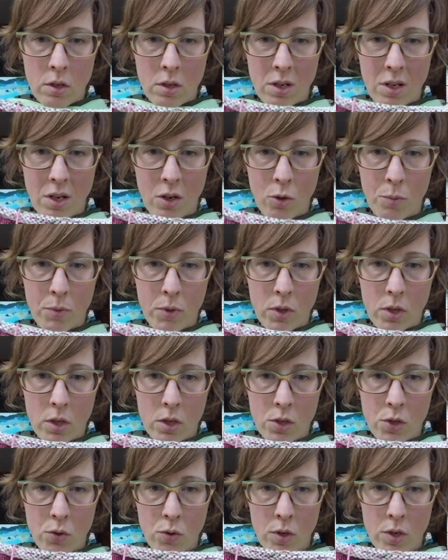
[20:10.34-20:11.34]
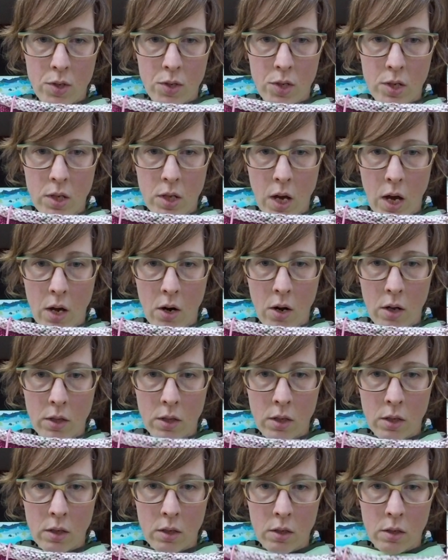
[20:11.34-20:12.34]
I hope you can sort of see that on
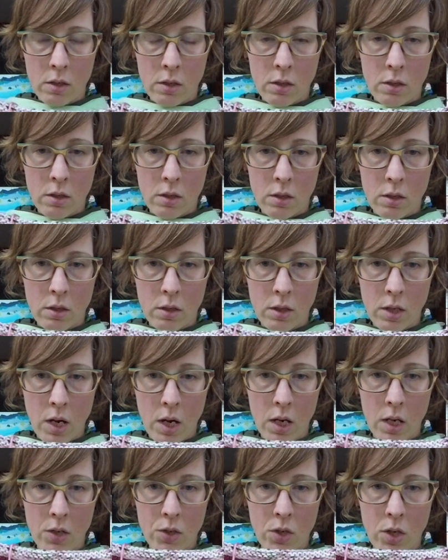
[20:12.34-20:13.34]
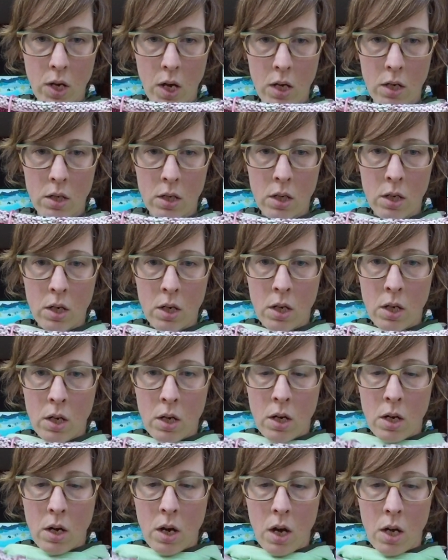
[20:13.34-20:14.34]
the, yeah, I guess you can.
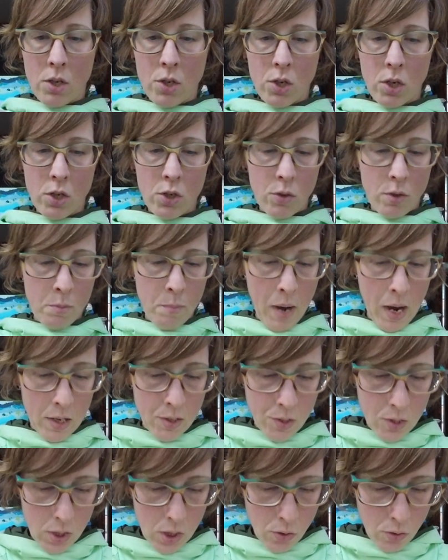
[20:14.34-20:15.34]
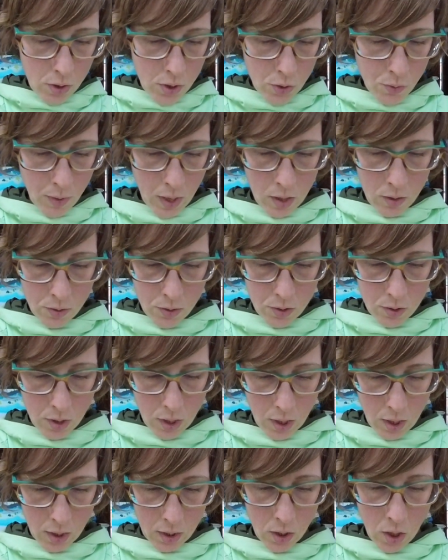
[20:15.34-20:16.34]
I started doing mass decrease rounds.
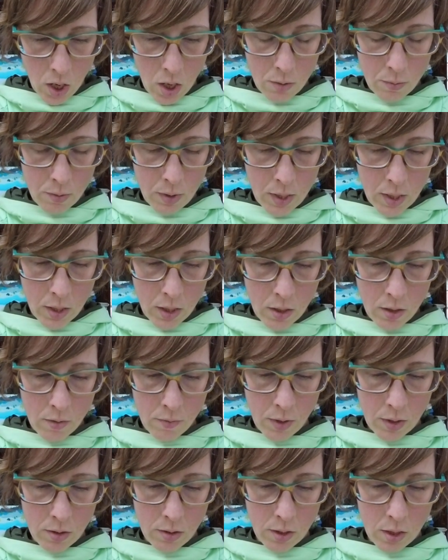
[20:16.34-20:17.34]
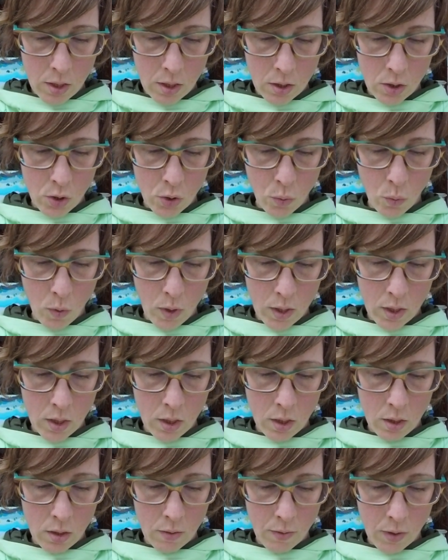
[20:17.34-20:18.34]
I got rid of, I think,
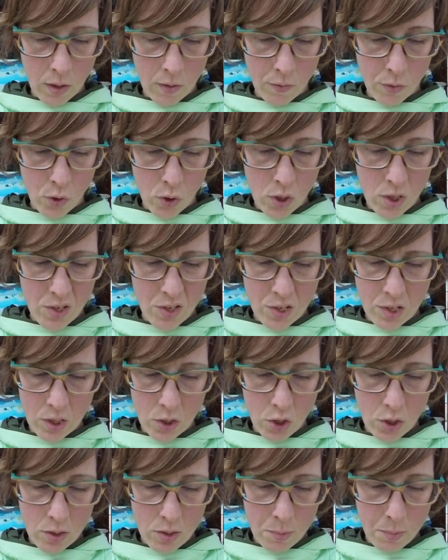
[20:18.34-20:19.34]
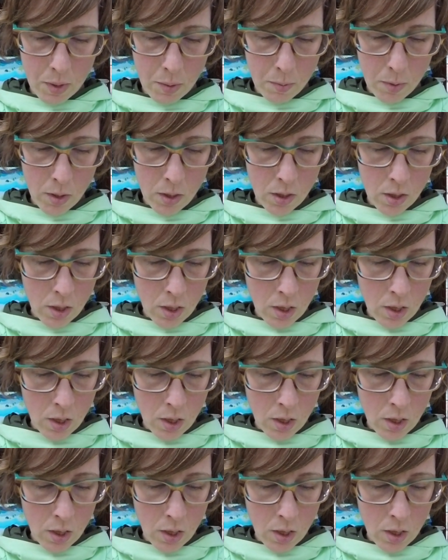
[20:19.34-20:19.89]
25, 30 stitches maybe.